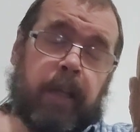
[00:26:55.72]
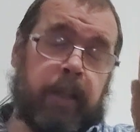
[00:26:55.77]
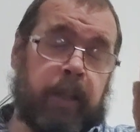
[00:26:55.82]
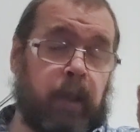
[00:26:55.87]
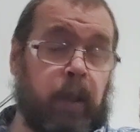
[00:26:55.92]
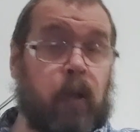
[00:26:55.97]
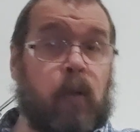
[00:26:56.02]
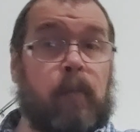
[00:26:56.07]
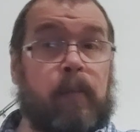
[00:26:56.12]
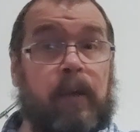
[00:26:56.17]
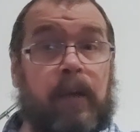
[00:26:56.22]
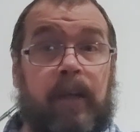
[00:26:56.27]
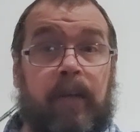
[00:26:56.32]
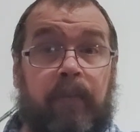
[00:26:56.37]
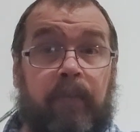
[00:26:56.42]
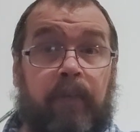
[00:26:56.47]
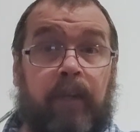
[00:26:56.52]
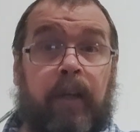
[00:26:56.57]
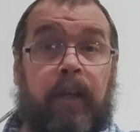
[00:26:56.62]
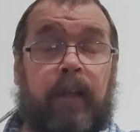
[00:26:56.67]
you may
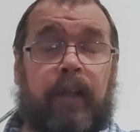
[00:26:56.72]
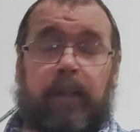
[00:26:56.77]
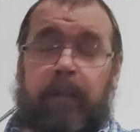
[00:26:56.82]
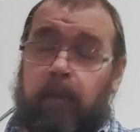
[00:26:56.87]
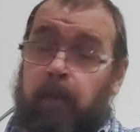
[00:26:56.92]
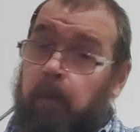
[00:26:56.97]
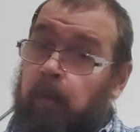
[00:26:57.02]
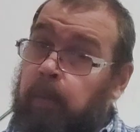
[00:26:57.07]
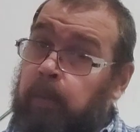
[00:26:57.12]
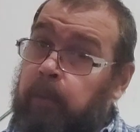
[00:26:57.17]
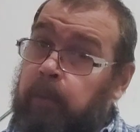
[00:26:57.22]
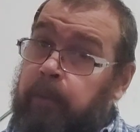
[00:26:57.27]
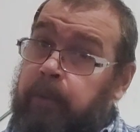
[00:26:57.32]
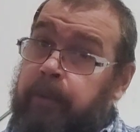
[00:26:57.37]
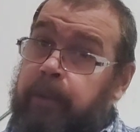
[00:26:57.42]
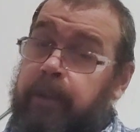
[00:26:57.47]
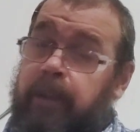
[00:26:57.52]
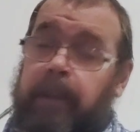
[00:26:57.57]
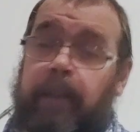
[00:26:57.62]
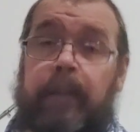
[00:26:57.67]
find an older
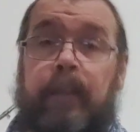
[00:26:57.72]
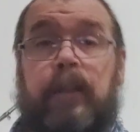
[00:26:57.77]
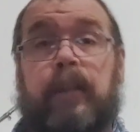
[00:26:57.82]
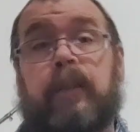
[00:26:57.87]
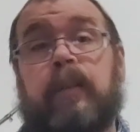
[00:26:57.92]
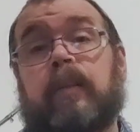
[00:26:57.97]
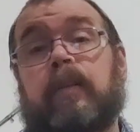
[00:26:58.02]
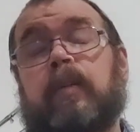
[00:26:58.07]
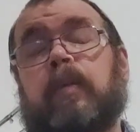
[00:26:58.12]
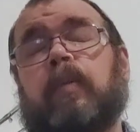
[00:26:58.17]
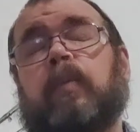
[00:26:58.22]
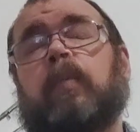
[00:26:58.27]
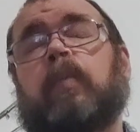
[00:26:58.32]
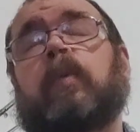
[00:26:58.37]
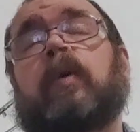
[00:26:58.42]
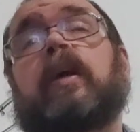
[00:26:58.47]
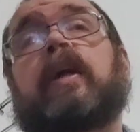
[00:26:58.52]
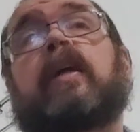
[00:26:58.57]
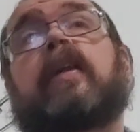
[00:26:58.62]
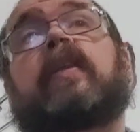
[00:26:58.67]
shotgun
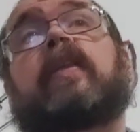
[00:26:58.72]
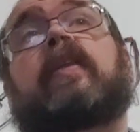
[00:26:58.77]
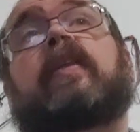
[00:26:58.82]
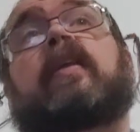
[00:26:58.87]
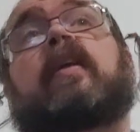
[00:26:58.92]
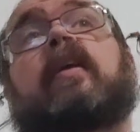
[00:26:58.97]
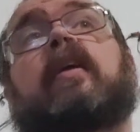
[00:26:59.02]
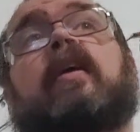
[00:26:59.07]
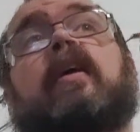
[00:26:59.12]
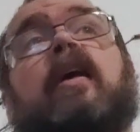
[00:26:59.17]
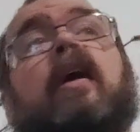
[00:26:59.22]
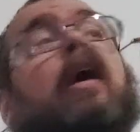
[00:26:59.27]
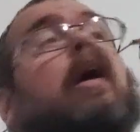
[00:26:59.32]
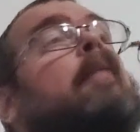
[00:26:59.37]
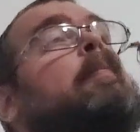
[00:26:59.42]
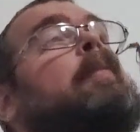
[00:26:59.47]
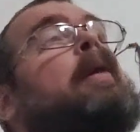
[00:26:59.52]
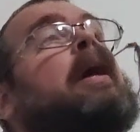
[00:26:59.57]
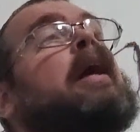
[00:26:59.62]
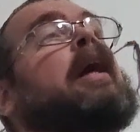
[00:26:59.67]
with
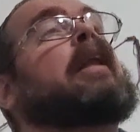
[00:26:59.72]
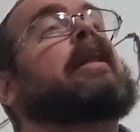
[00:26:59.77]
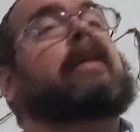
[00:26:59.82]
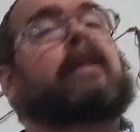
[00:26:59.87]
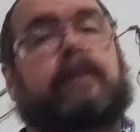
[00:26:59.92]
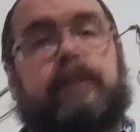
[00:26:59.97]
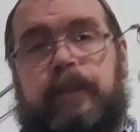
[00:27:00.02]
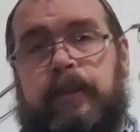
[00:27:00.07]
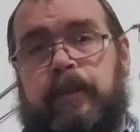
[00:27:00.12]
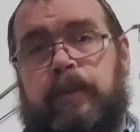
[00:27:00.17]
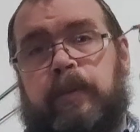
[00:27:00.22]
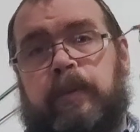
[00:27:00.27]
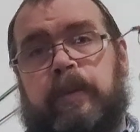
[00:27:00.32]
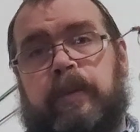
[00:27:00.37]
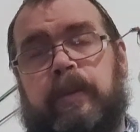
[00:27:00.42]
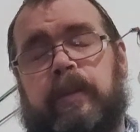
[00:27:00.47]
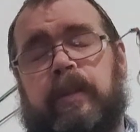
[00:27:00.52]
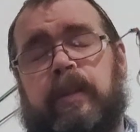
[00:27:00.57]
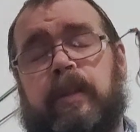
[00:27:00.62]
a poly choke.